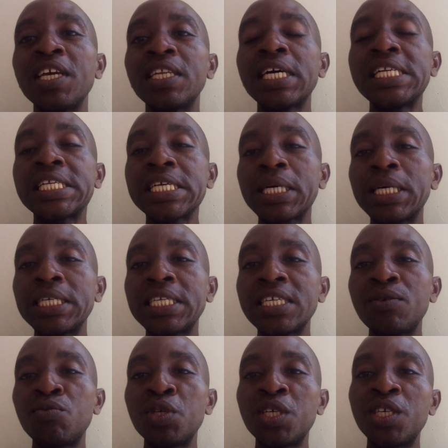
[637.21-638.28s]
Now the second
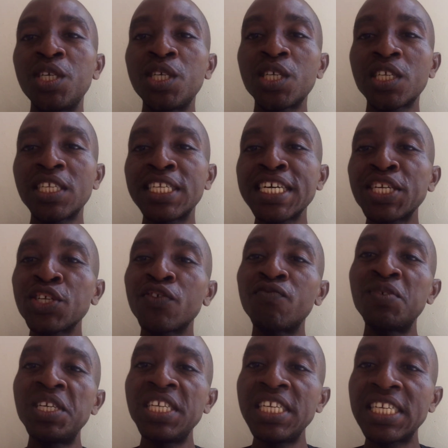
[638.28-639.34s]
theme is that
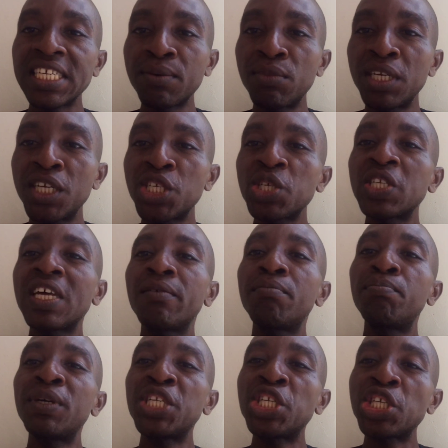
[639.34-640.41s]
of determination
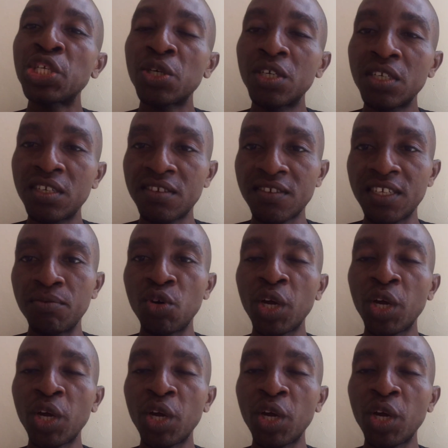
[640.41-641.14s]
and patriotism.